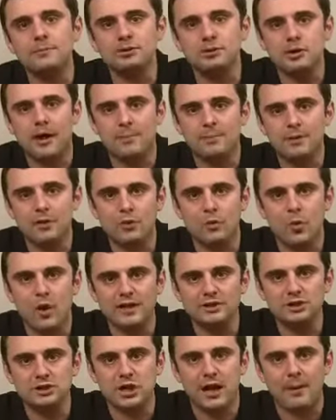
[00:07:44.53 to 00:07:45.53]
you shop in your
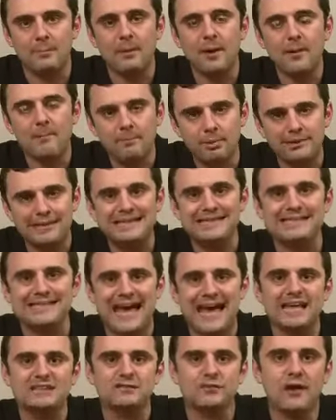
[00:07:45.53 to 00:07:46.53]
wine shop, please
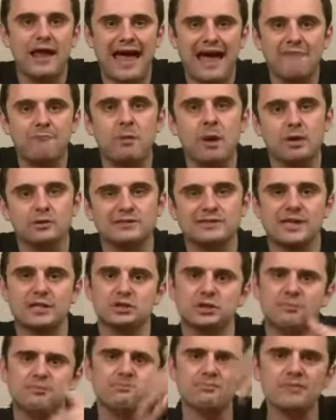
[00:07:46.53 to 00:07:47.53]
ask for the half bottle
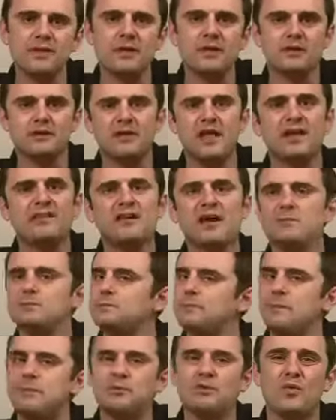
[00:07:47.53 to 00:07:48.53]
section. A lot of times
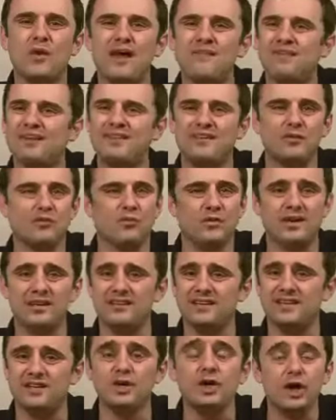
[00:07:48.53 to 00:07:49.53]
people don't have anything
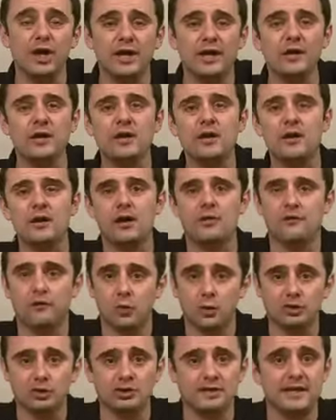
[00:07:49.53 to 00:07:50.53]
really good,
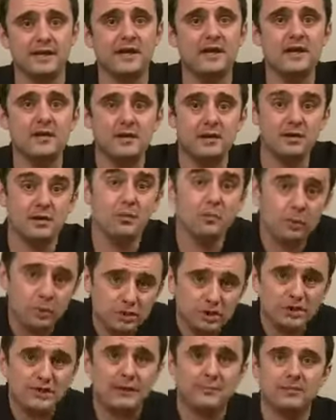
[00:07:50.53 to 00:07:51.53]
unfortunately. And you
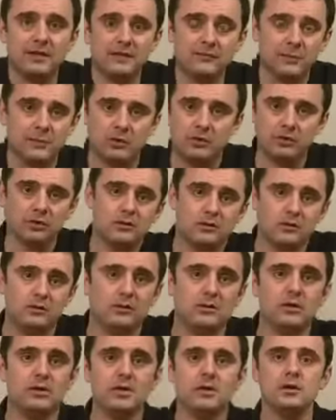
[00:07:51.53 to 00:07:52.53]
push them, give them a little uh.
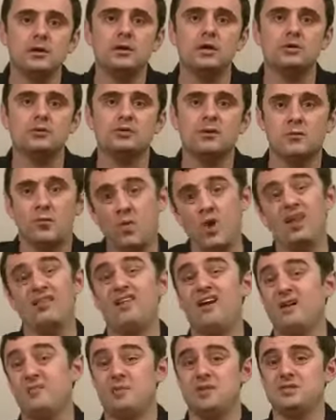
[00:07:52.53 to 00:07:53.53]
You know, tell them Wine
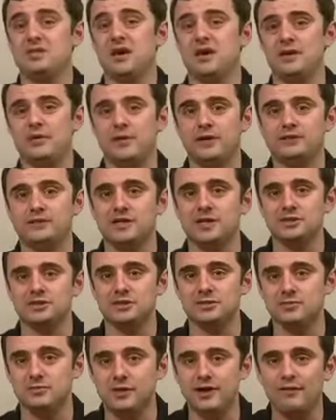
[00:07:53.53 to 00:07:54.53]
Library's got a great
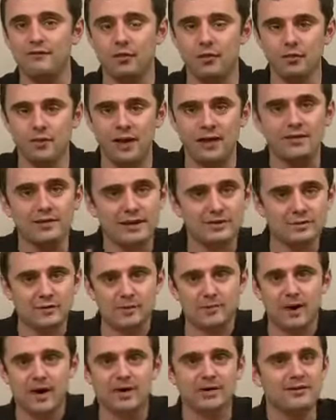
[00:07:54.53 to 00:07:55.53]
section. We have a whole lot. That's
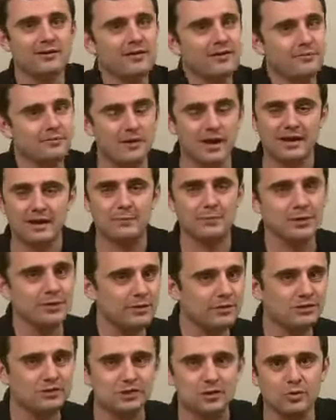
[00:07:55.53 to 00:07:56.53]
right, Mott. Mott, give me a
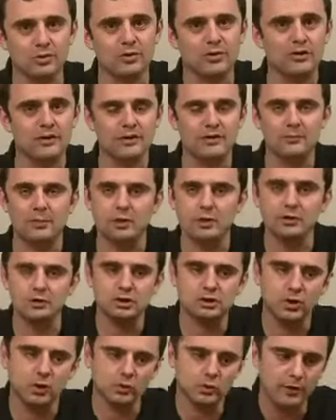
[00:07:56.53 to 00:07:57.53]
little shoulder. Give him a little
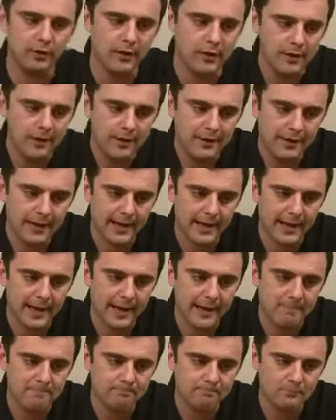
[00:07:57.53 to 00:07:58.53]
shoulder.
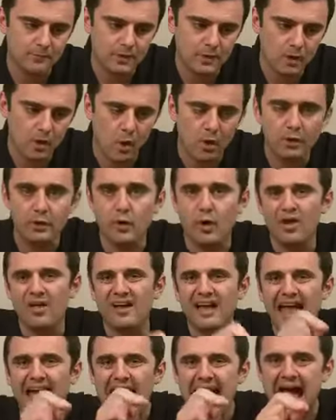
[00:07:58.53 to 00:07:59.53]
Uh, all in all,